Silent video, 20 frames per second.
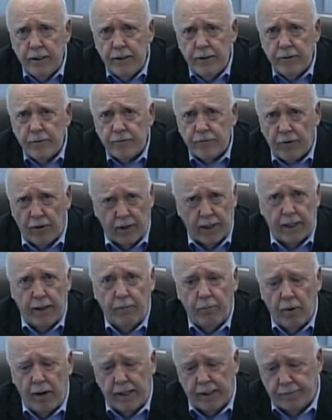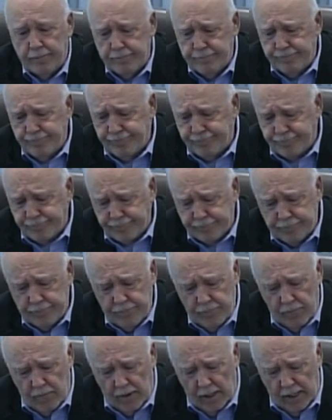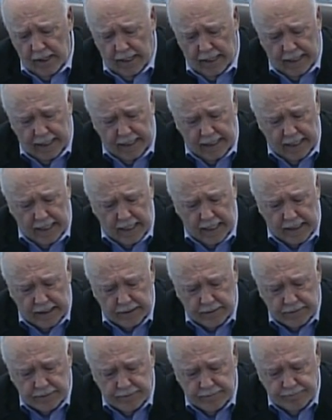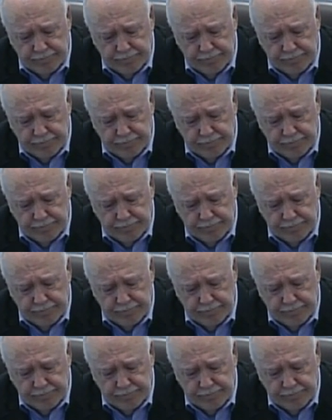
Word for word: So, at any rate, I. Uh,